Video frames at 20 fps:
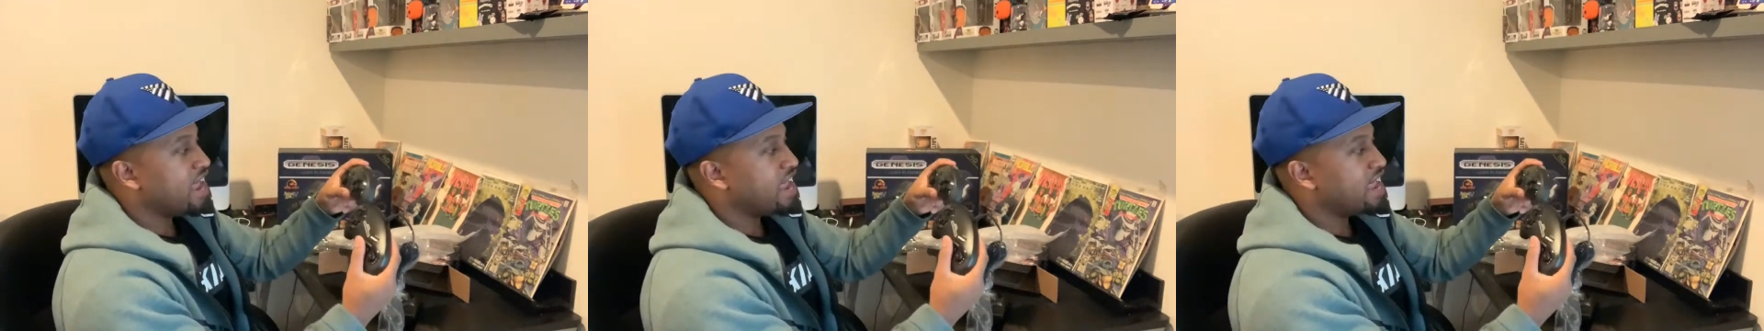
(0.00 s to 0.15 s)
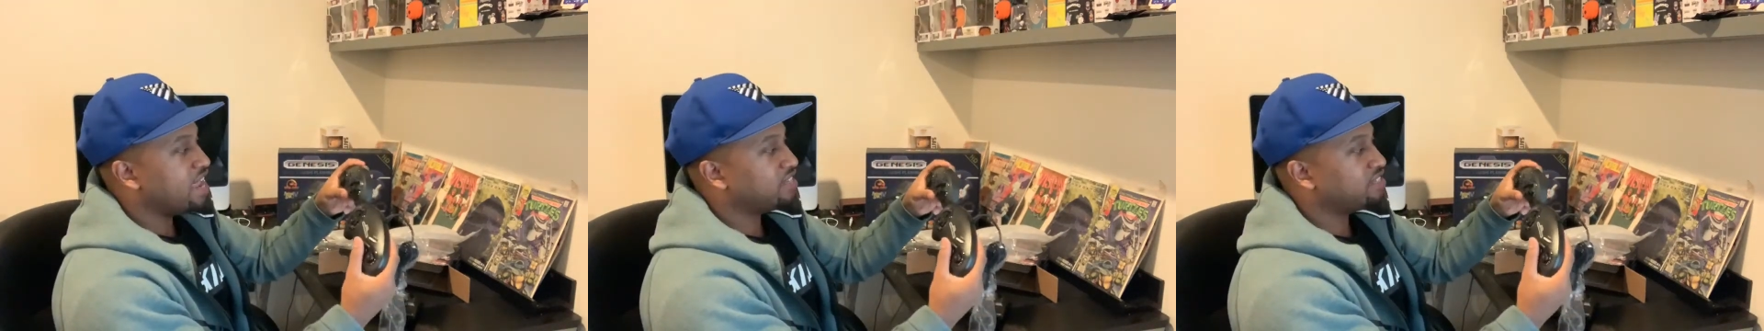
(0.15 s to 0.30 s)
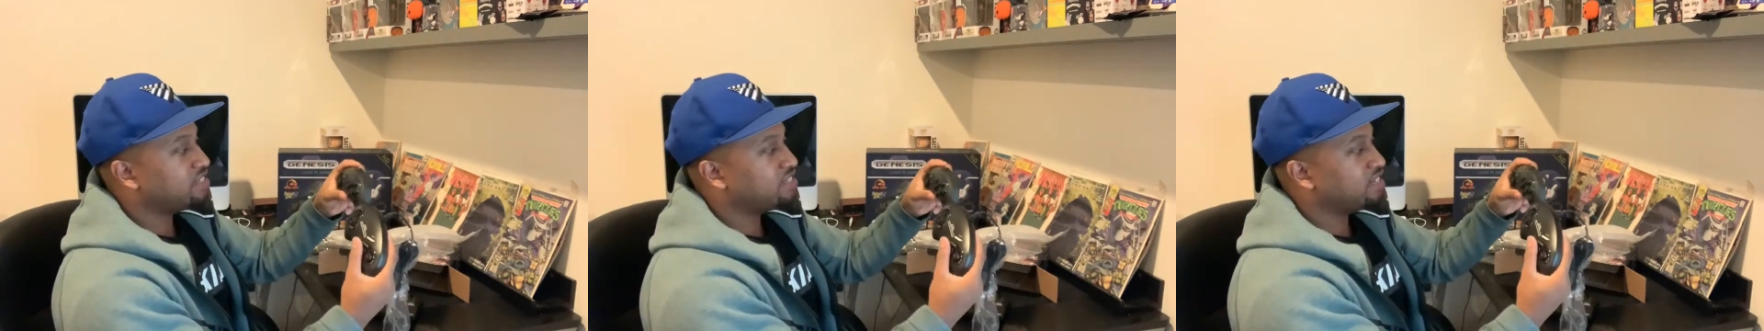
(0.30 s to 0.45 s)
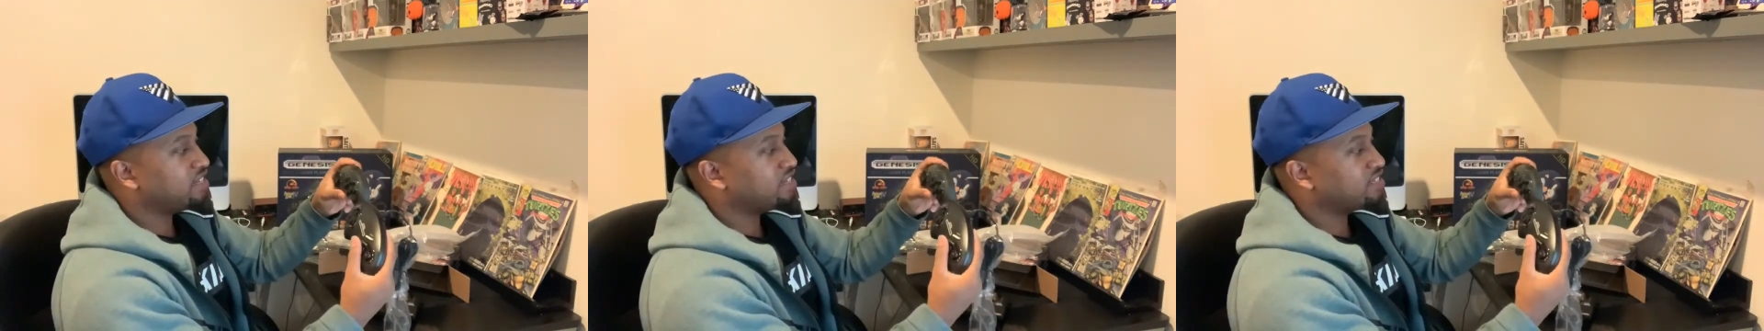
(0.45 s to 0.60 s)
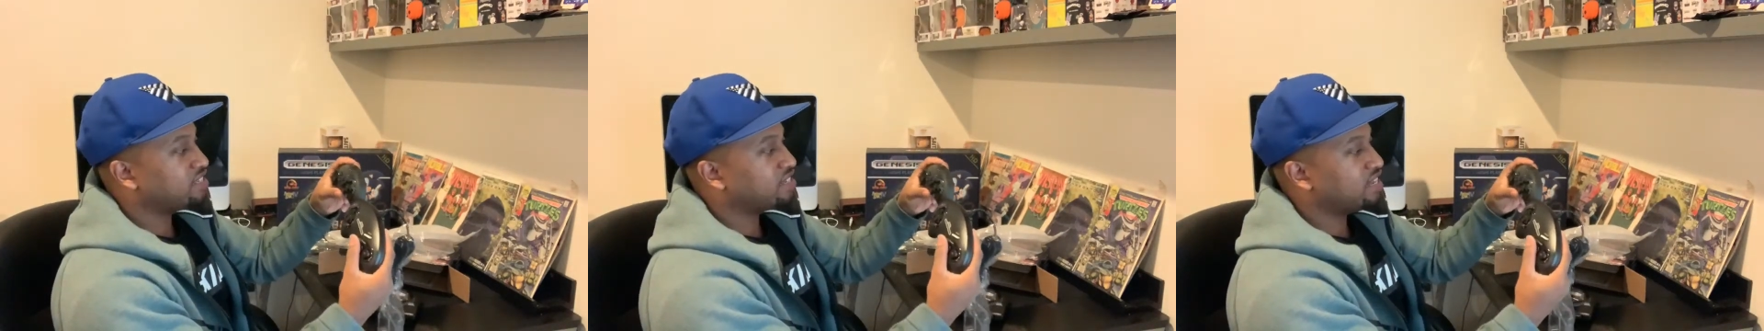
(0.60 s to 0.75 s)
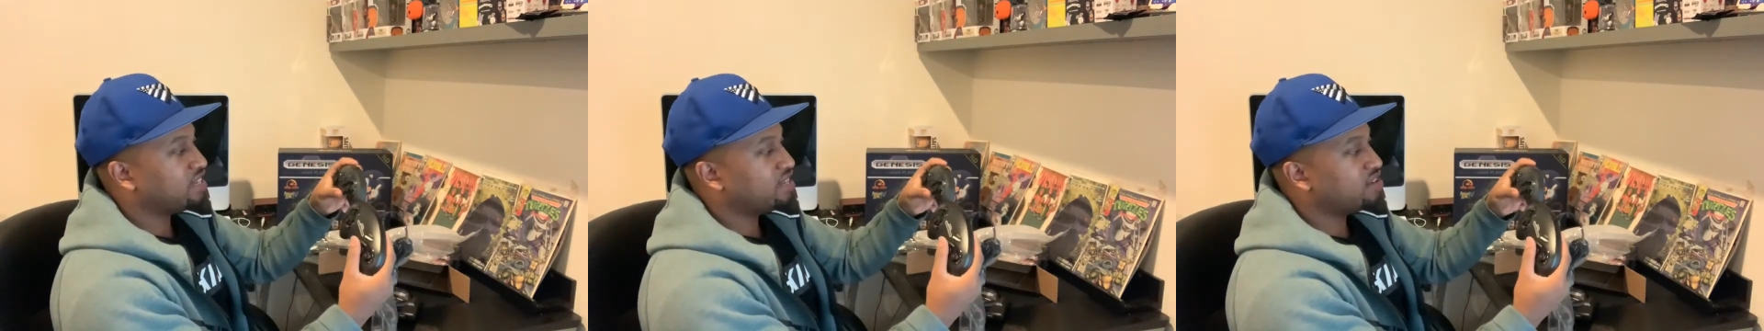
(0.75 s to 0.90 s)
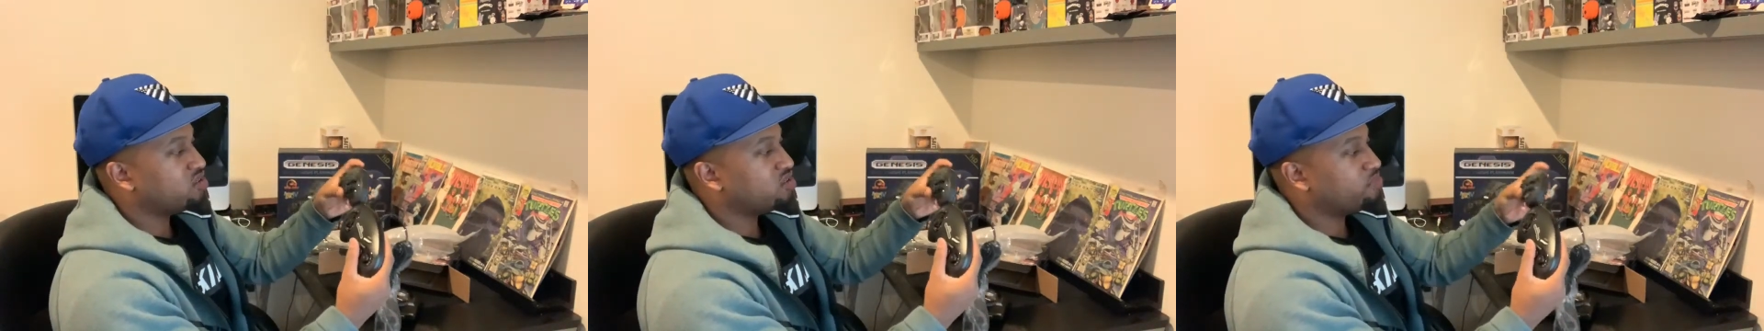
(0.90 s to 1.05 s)
It's just a
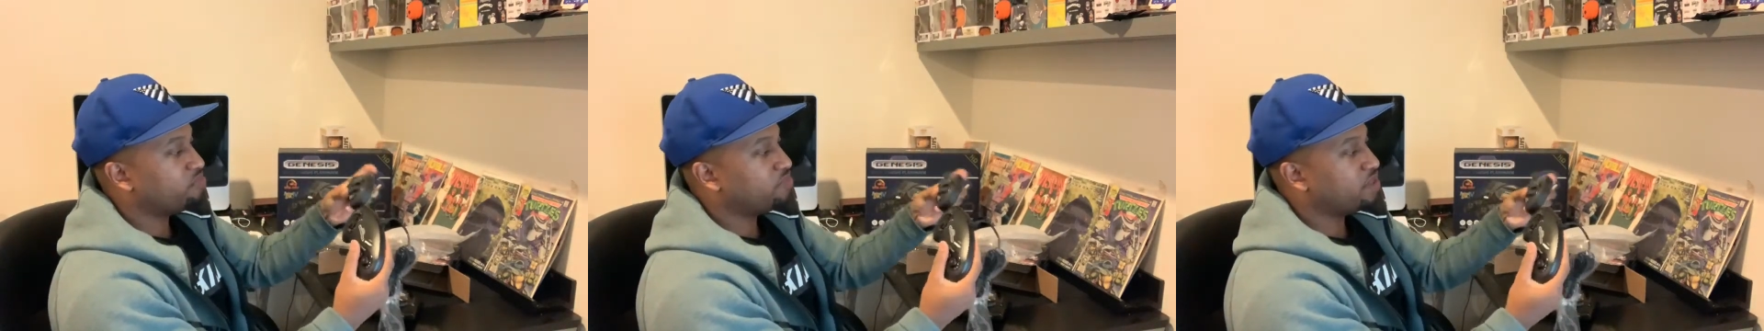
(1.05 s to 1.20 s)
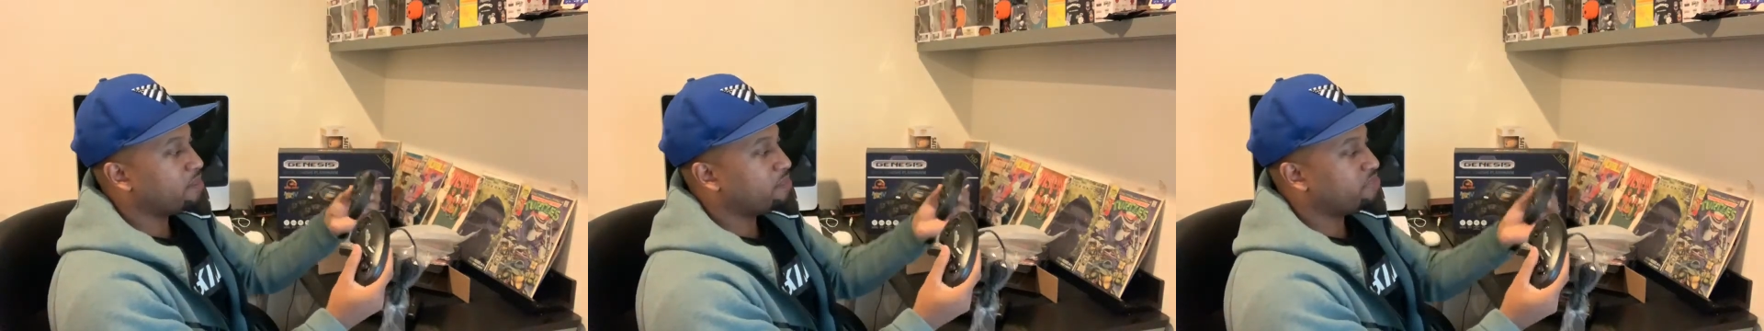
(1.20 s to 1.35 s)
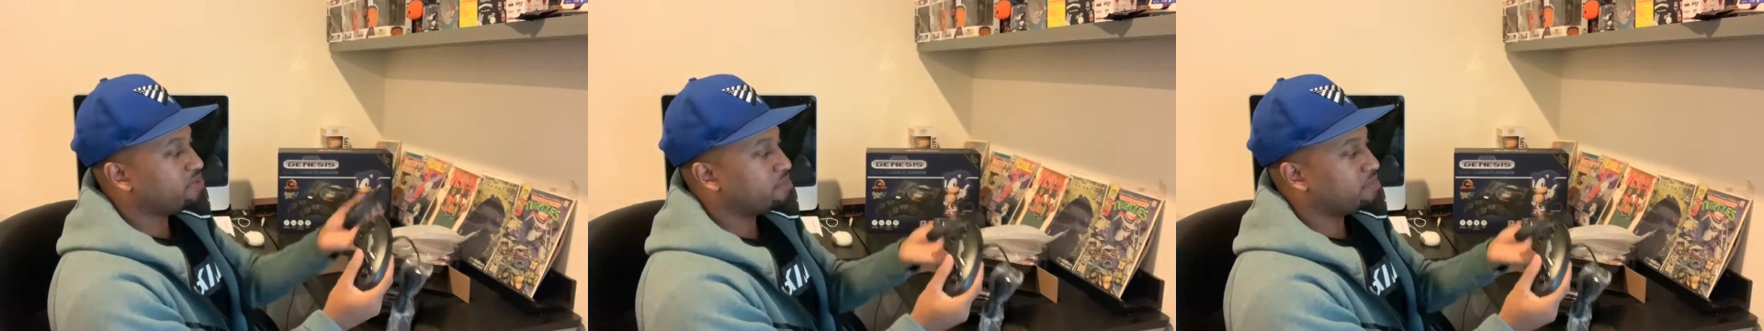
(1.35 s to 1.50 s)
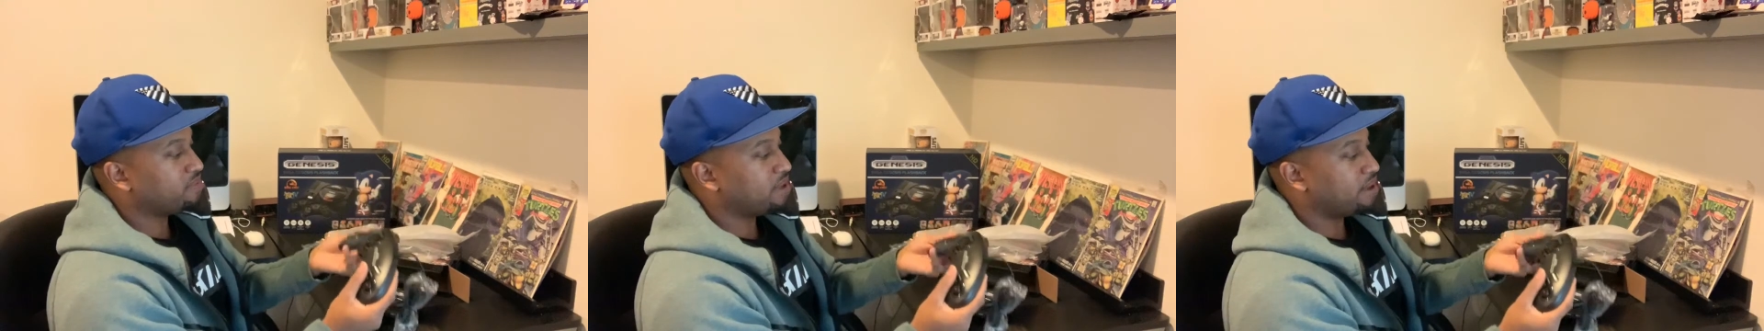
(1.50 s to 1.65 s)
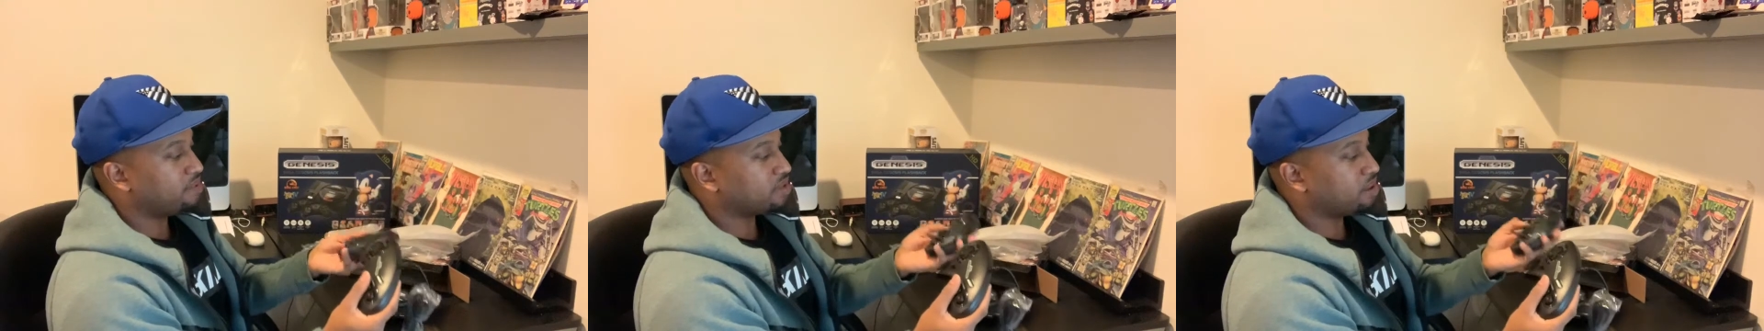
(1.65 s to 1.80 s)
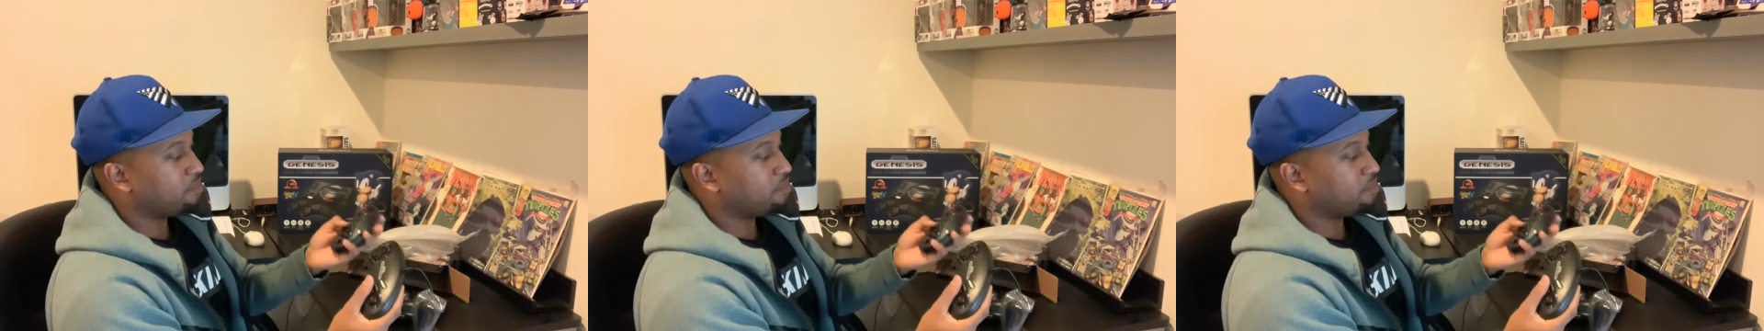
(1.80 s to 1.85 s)
little, sometimes